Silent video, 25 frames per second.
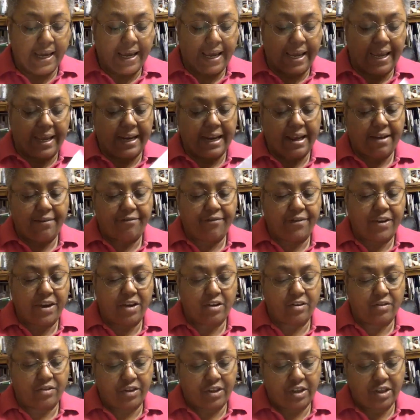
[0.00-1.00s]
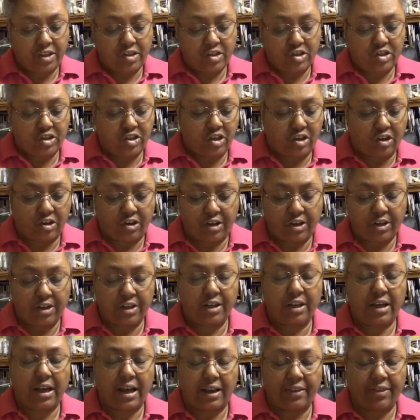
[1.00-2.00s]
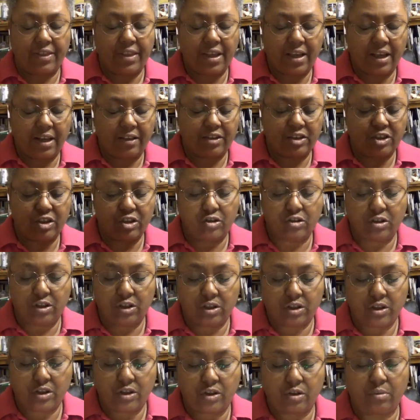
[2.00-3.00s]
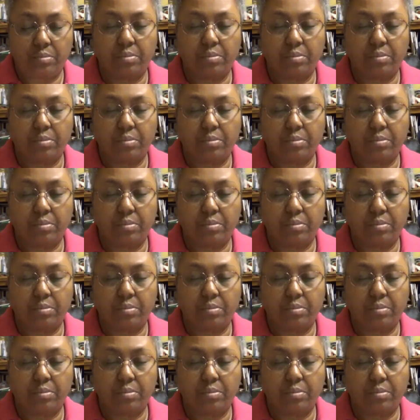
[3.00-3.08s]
and I found this chart. I think I've shown it to you